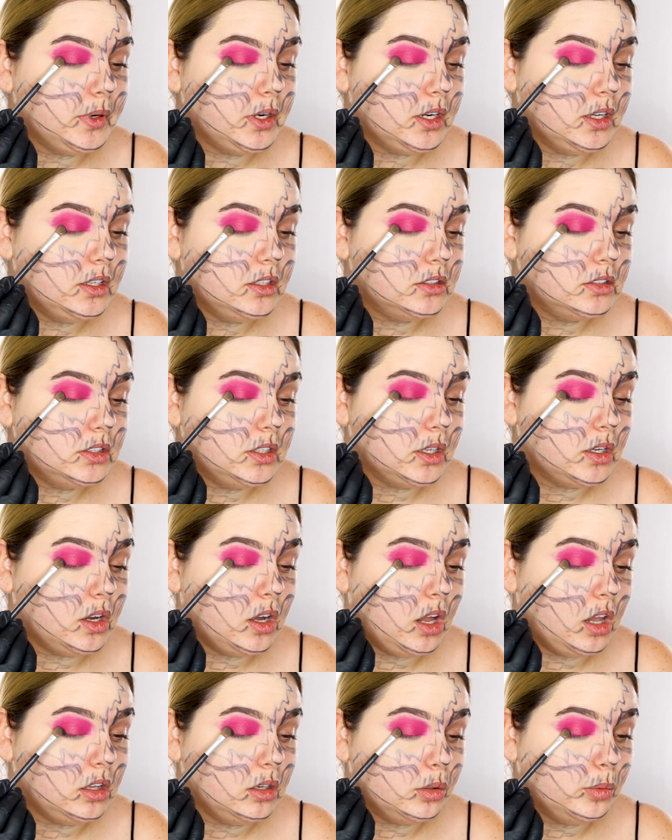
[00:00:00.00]
going to use the
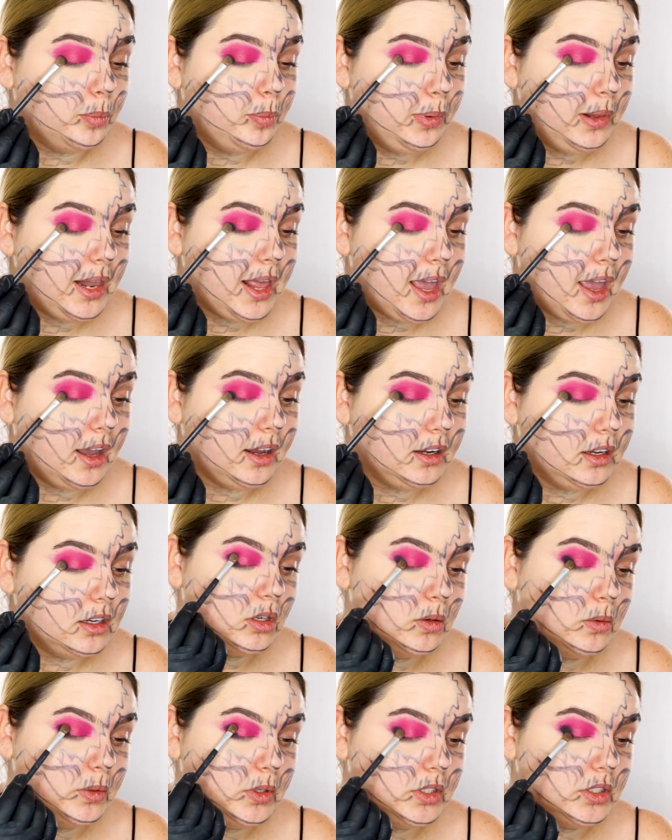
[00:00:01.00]
color black,
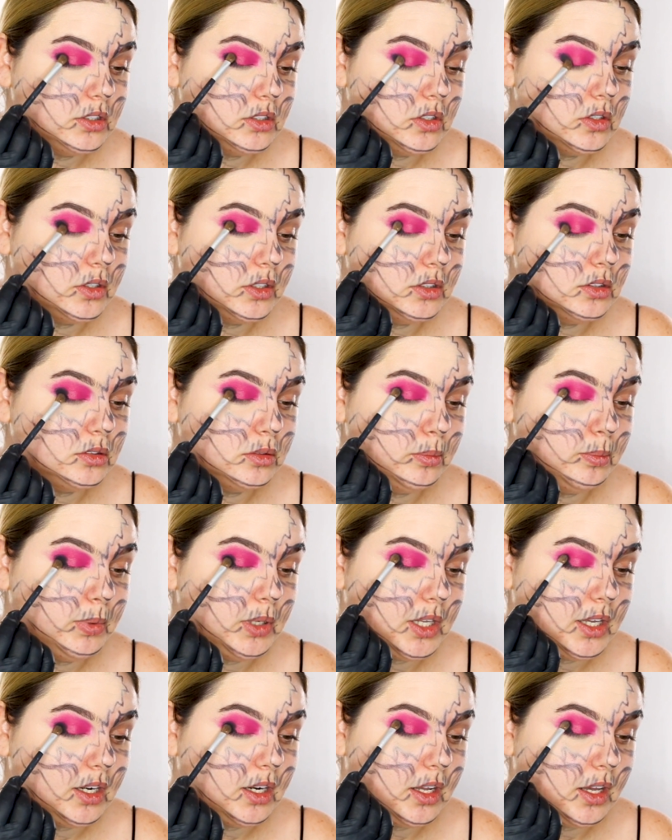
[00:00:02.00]
and we're just going to
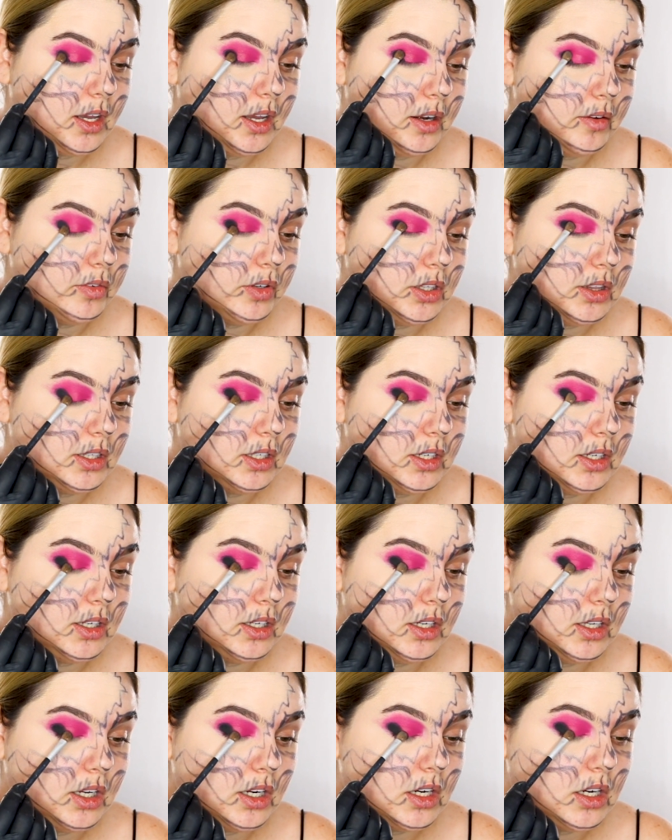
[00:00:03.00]
blend everything
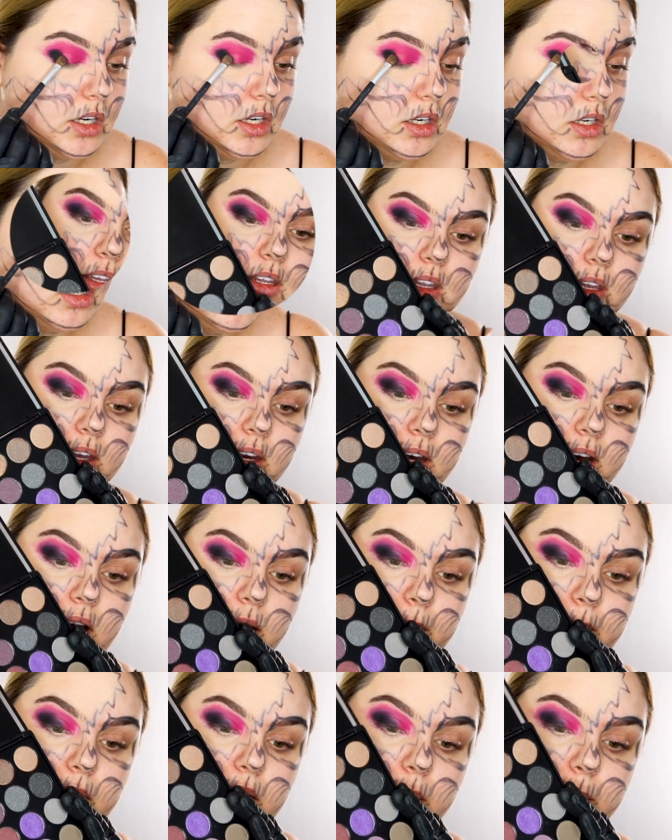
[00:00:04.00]
in here. And now
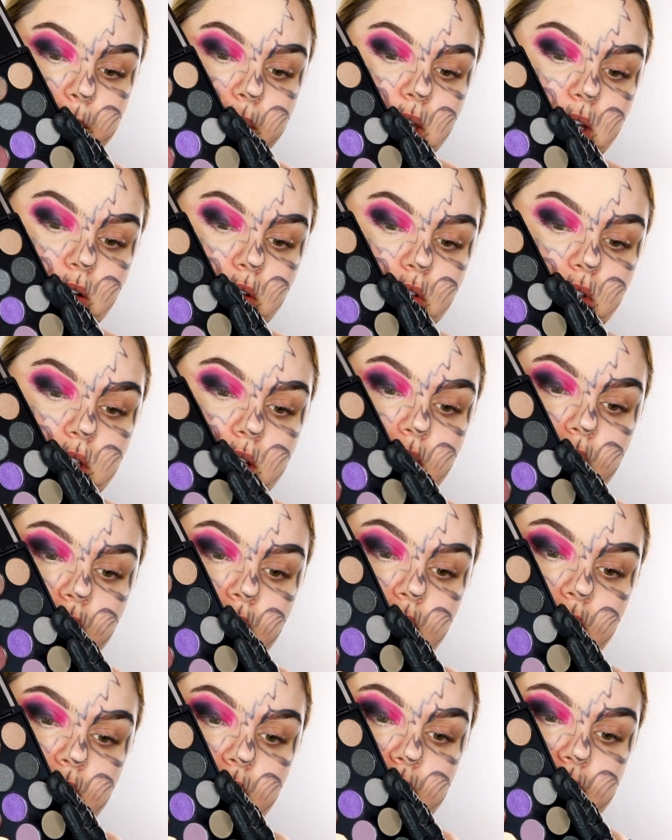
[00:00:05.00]
I'm going to be
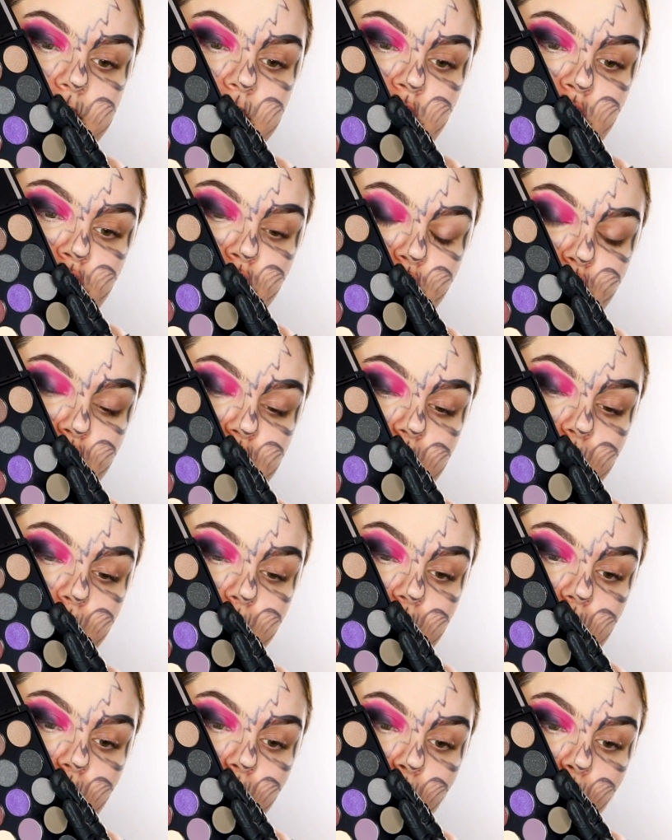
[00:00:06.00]
using this shimmer